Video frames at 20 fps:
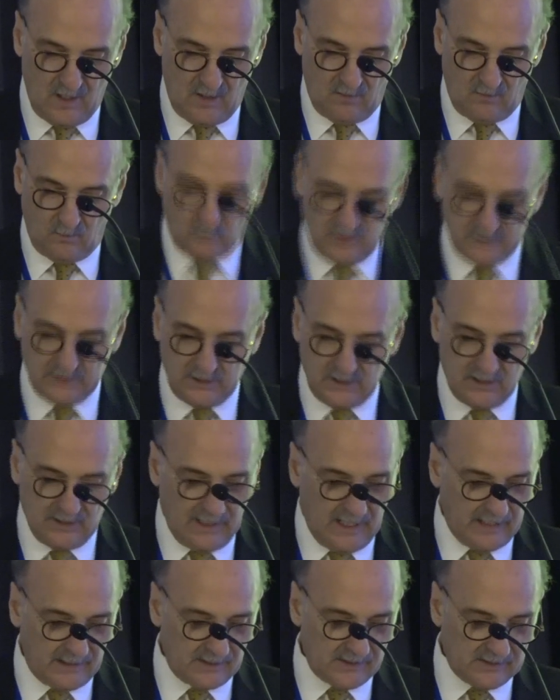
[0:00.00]
what the
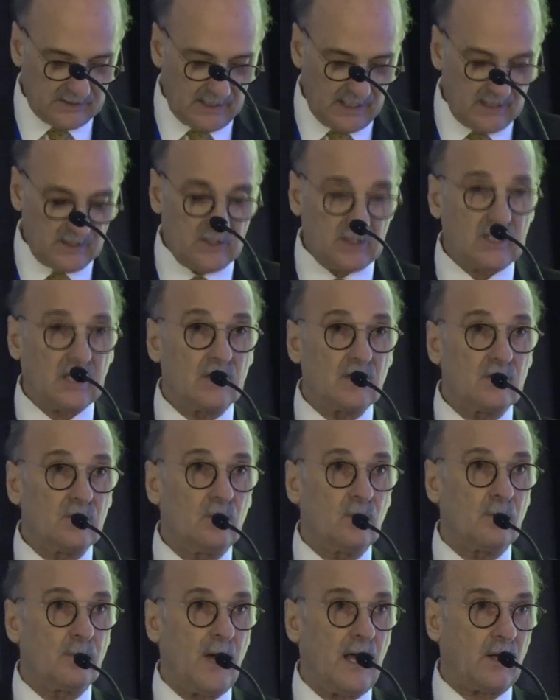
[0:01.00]
United States can
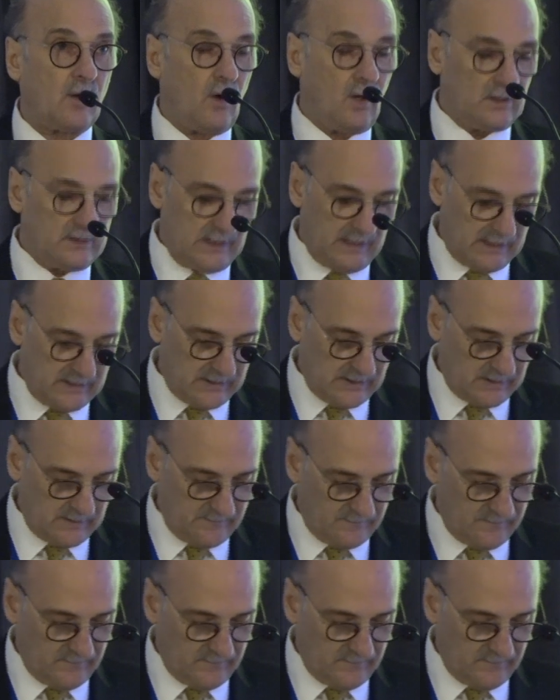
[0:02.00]
do about all this,